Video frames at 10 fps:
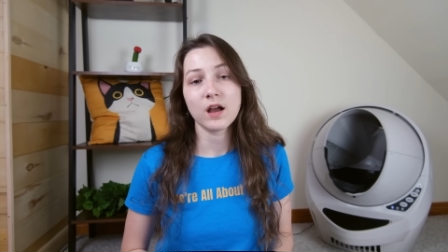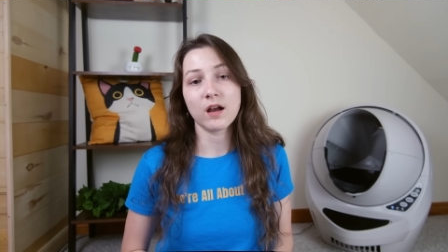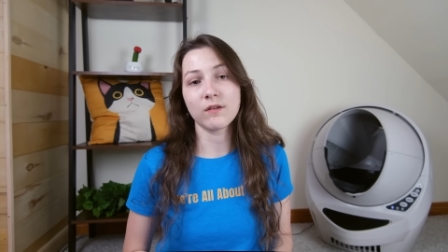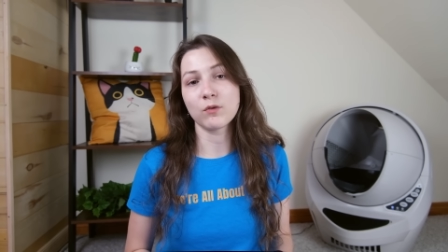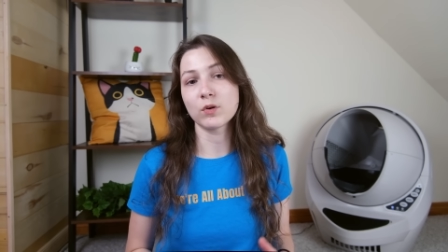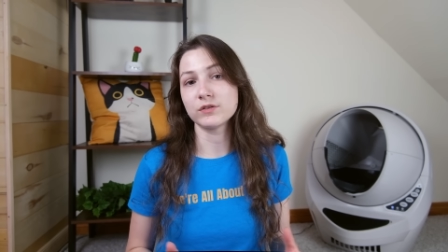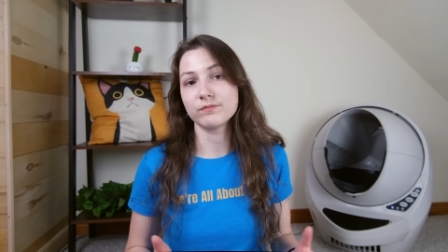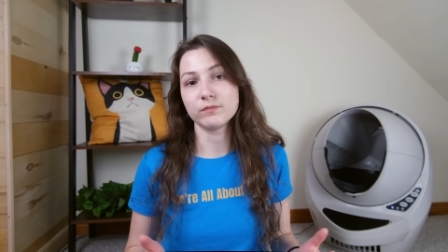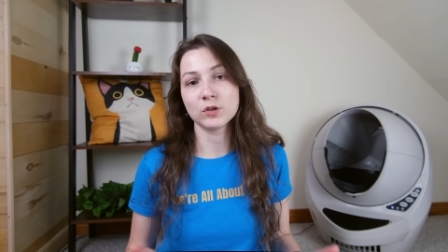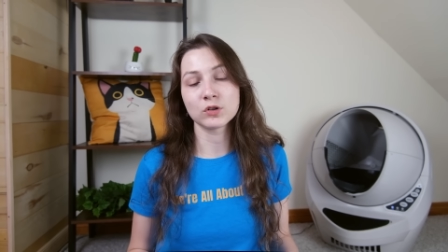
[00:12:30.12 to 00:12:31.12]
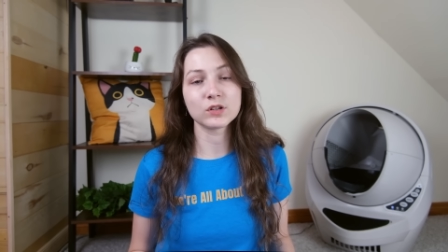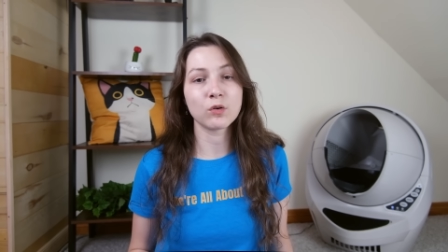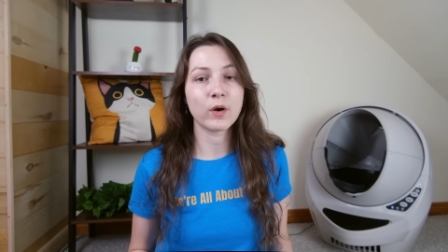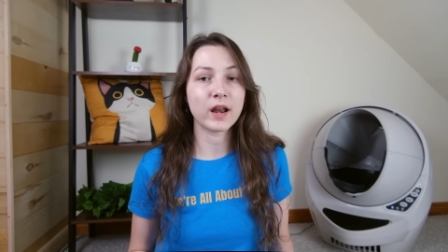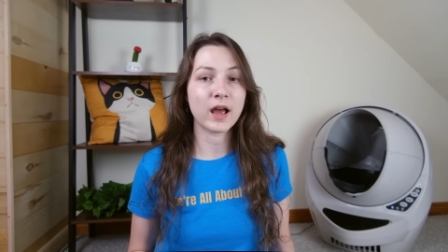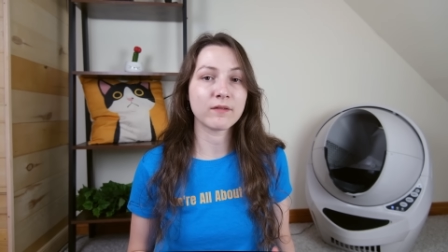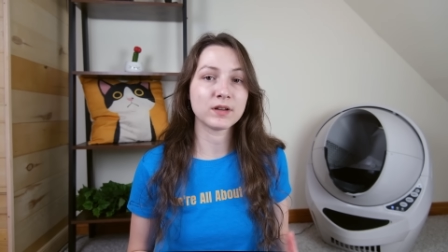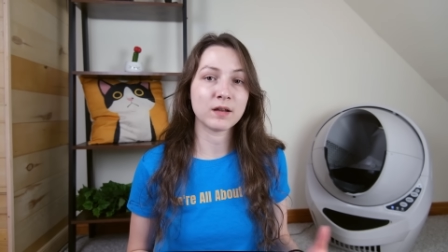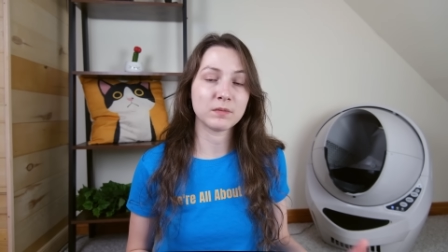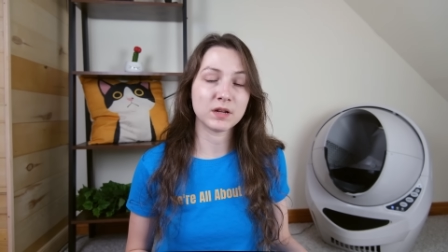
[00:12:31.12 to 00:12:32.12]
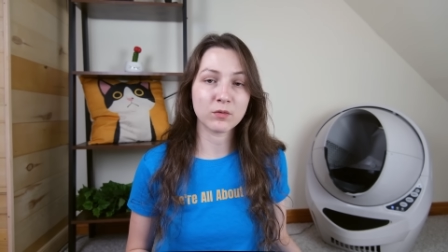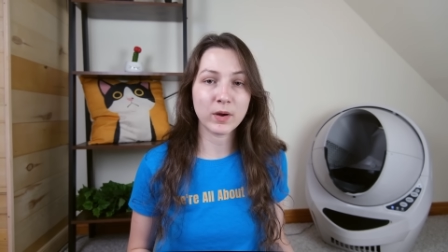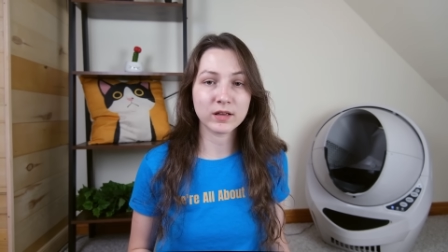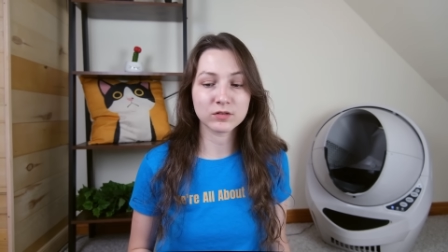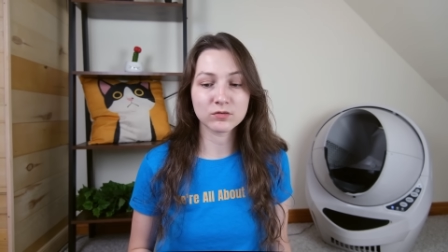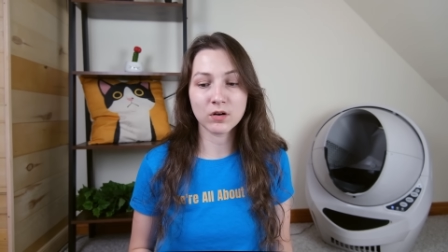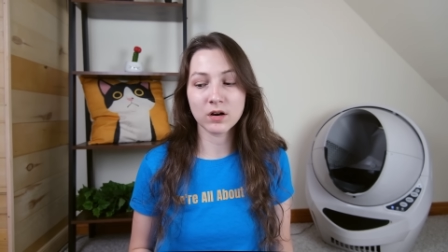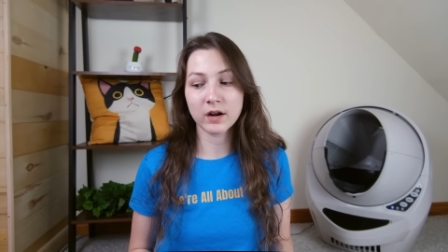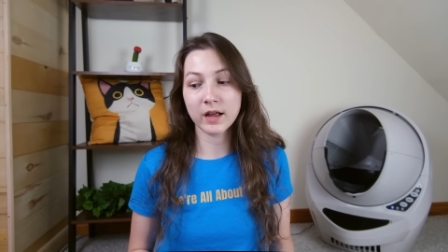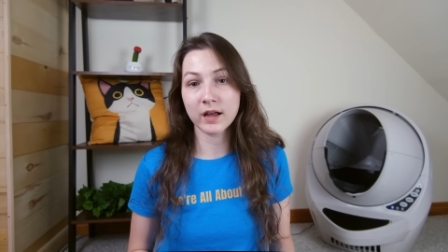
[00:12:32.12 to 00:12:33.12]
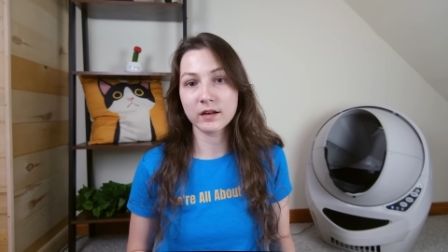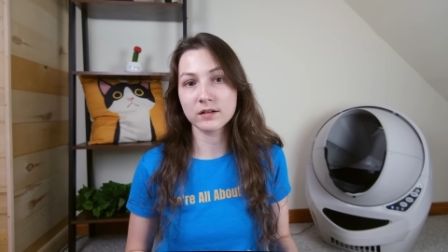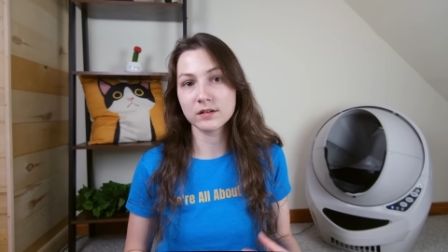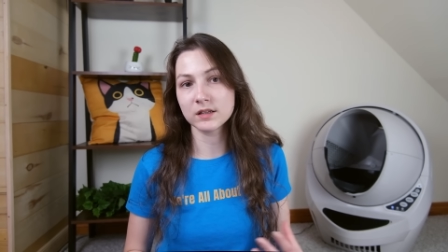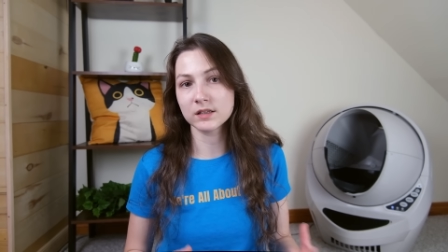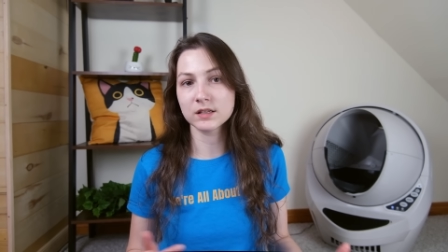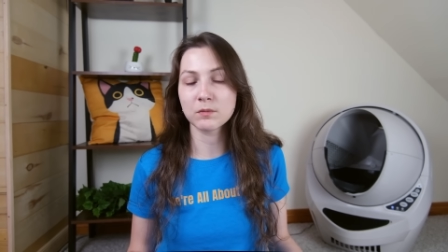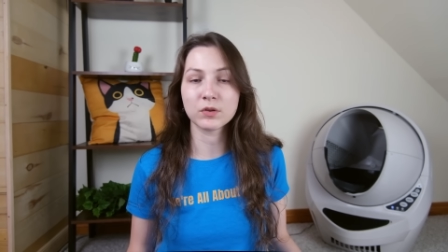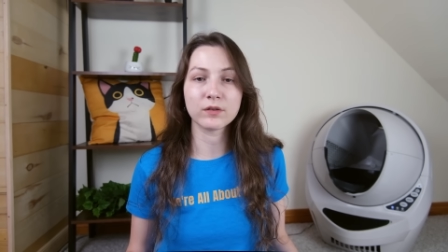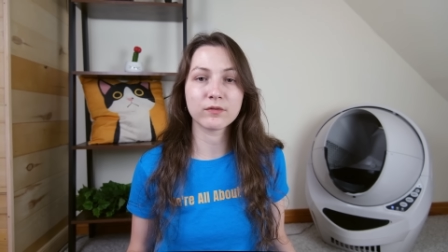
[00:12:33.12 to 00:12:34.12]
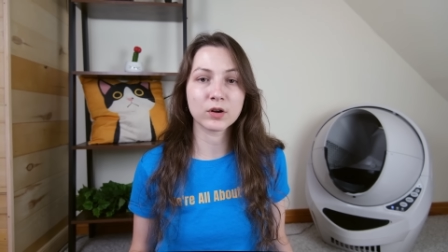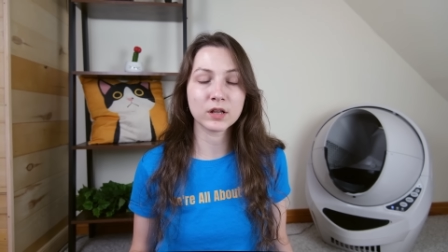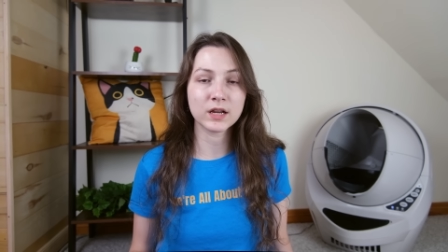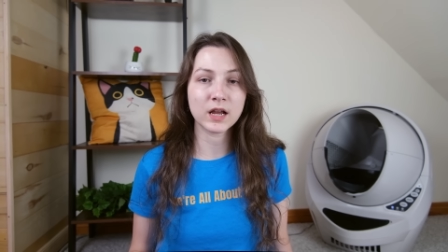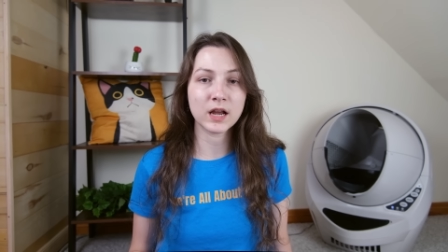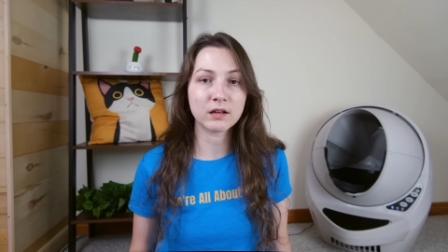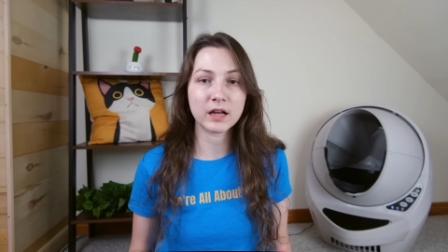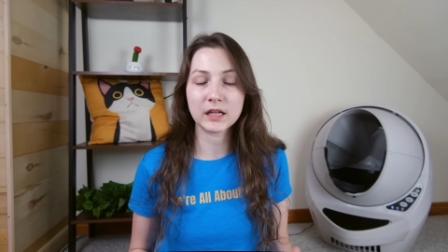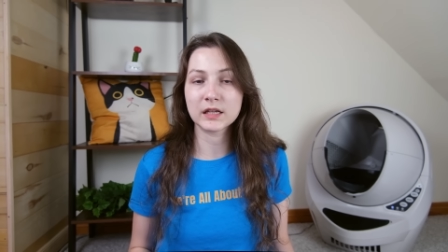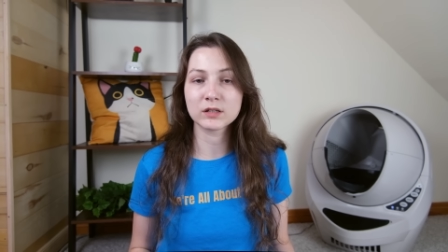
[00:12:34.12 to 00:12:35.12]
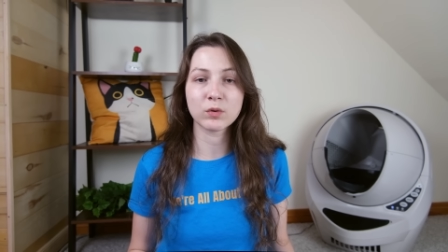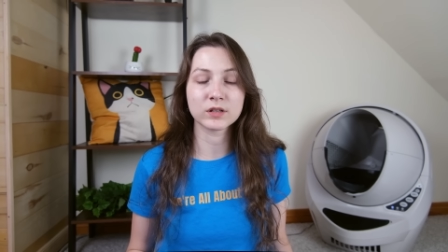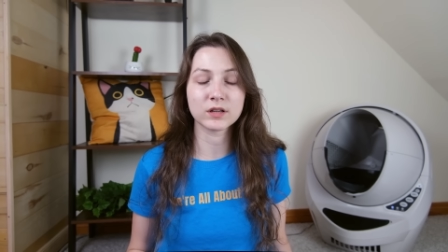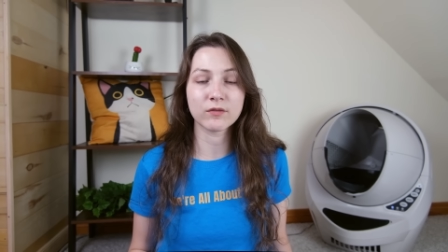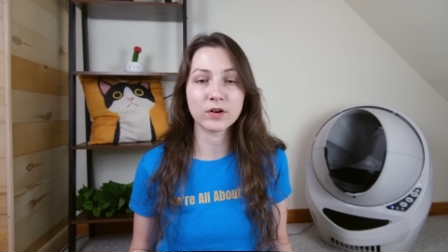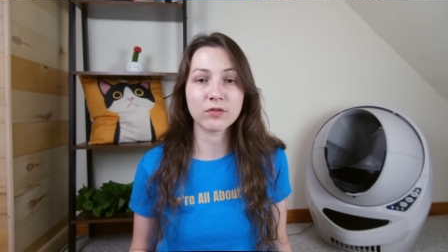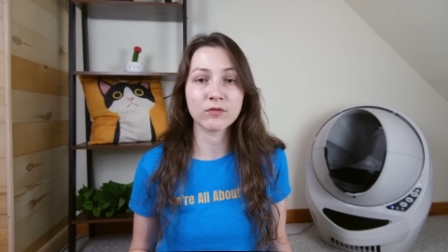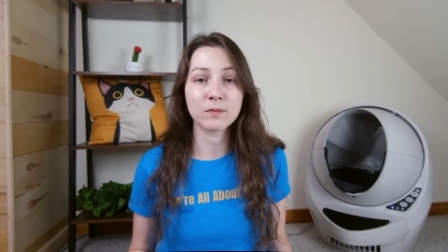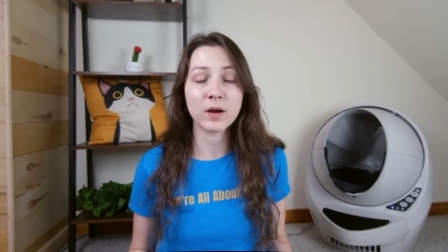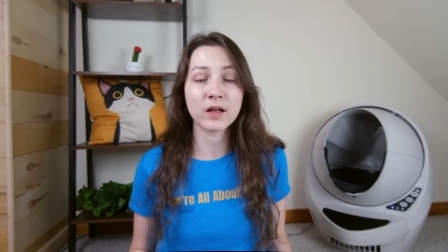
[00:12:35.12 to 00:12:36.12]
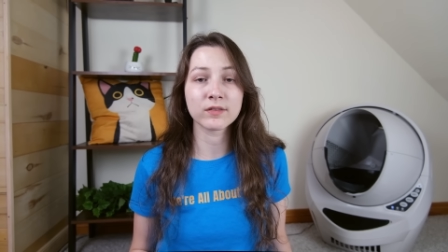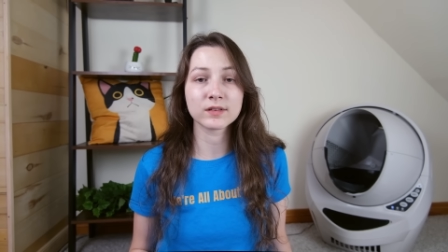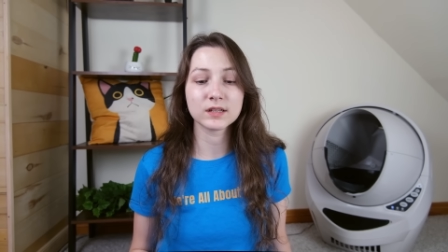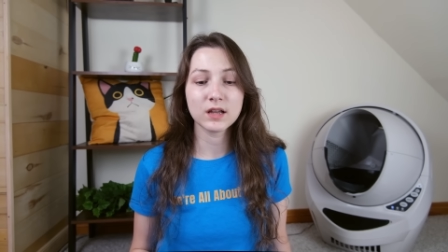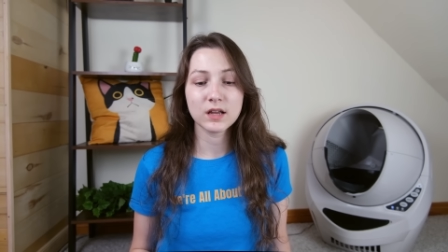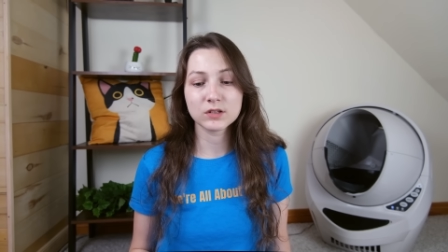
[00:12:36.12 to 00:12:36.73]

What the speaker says: Of course, you're still going to have to empty the waste drawer and disassemble it for cleaning at least once every 3 months,